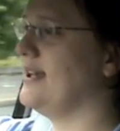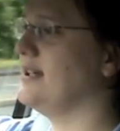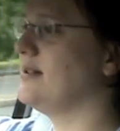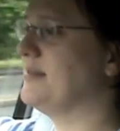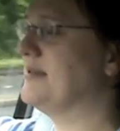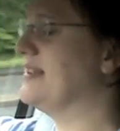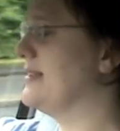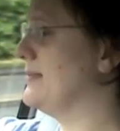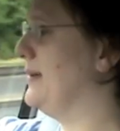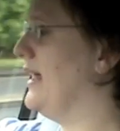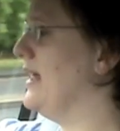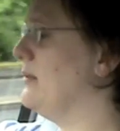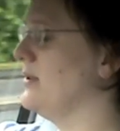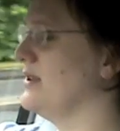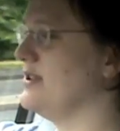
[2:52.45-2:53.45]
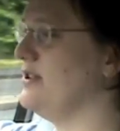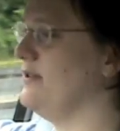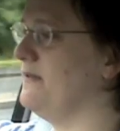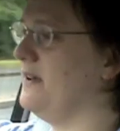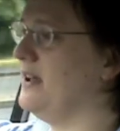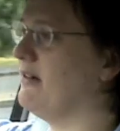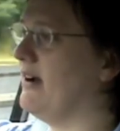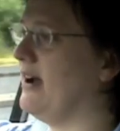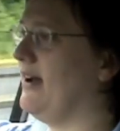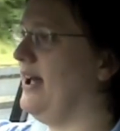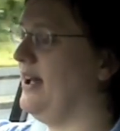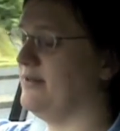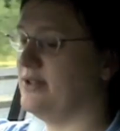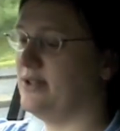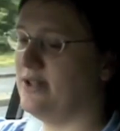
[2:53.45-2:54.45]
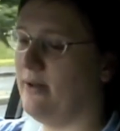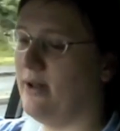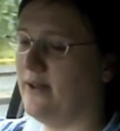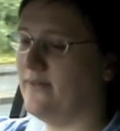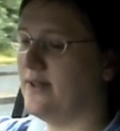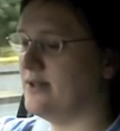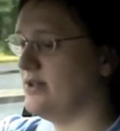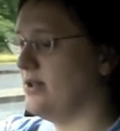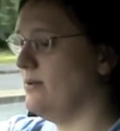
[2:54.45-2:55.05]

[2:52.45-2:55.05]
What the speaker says: The head-up display, once you figure out how to do it,